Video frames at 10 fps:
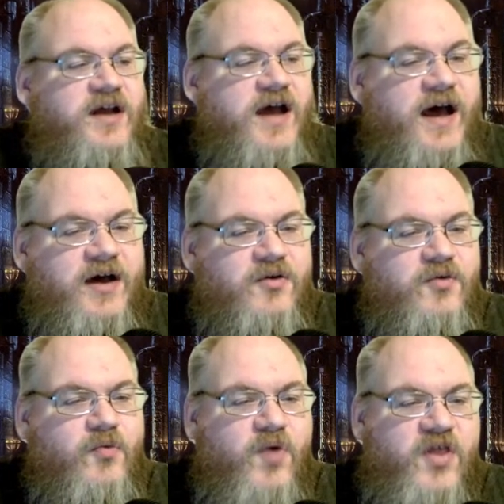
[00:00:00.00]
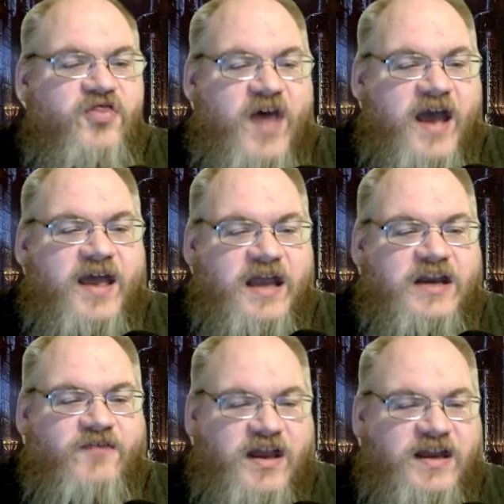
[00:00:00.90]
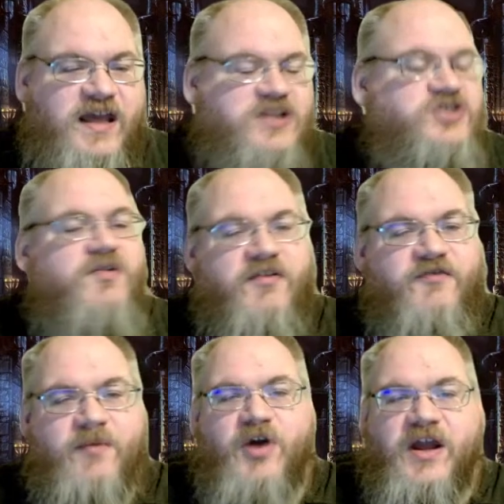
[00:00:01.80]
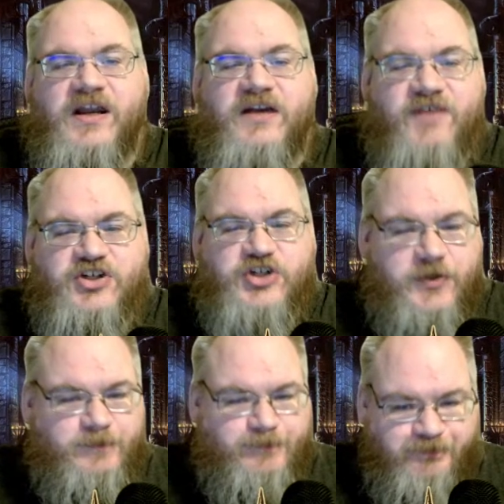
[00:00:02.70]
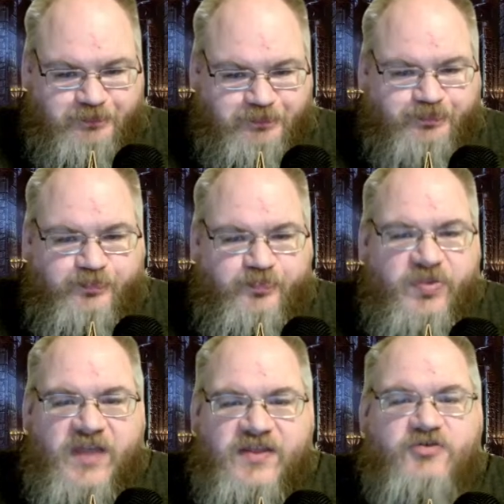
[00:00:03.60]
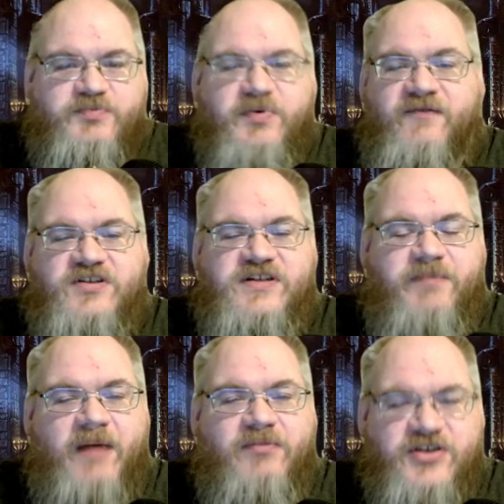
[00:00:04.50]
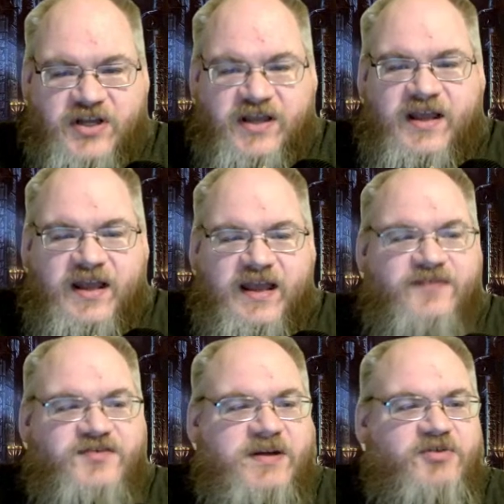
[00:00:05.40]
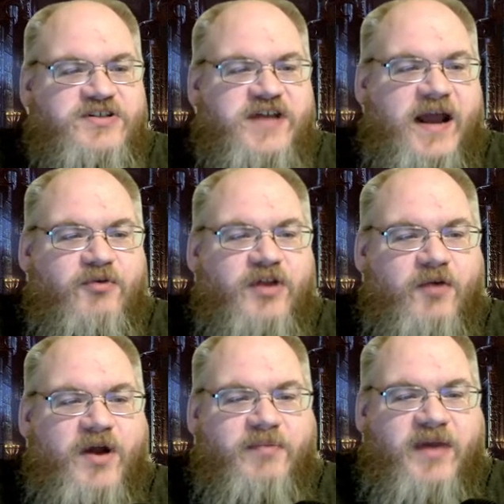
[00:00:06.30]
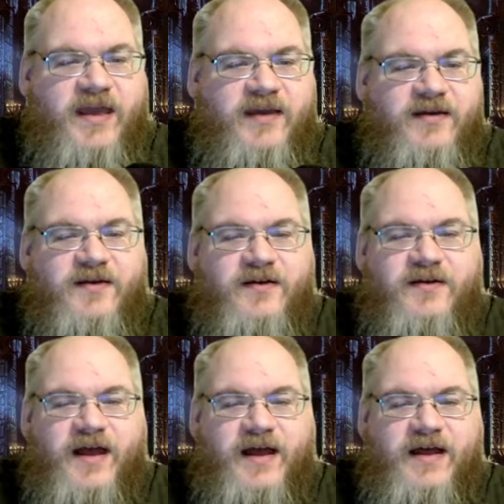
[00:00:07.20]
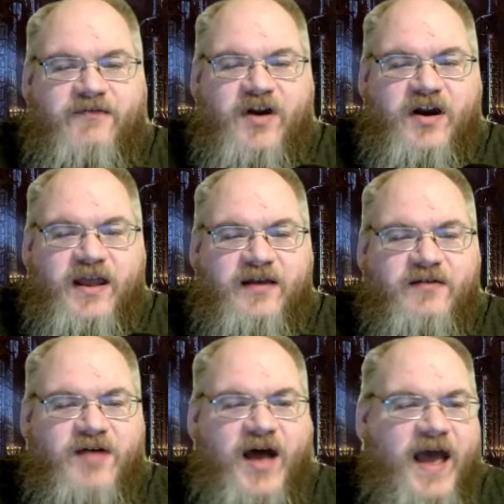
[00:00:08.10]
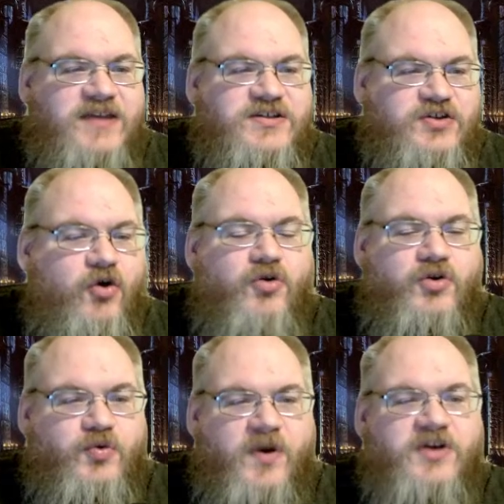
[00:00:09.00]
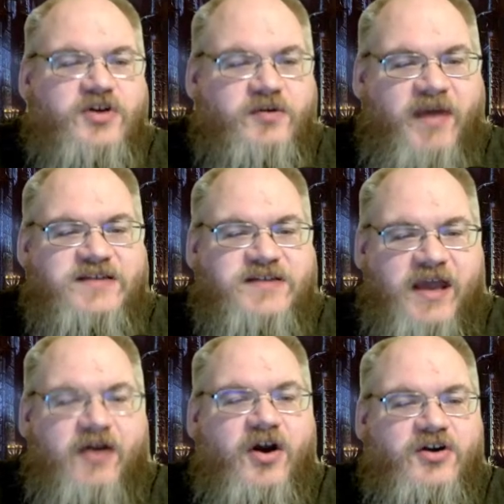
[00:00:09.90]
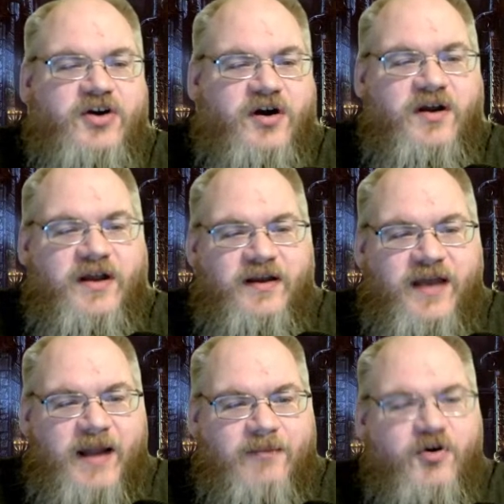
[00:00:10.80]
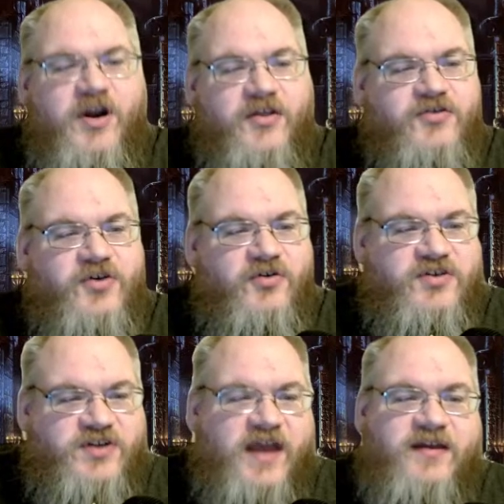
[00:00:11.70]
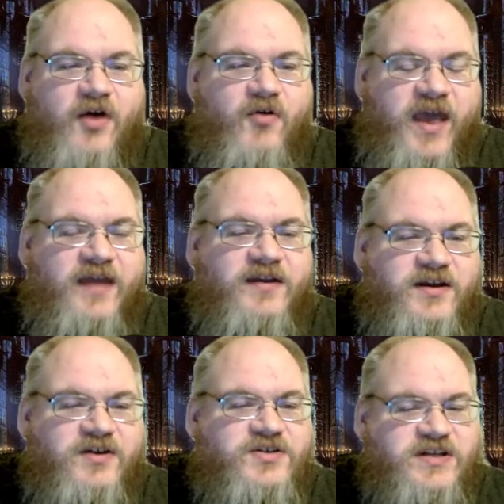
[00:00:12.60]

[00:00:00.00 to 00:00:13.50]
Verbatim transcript: uh, with that kind of idea. So even if I'm running an adventure that was previously published. If someone said, I really want to be uh, a very ice cold winter based character, and I'm reading through and they're like, okay, and here's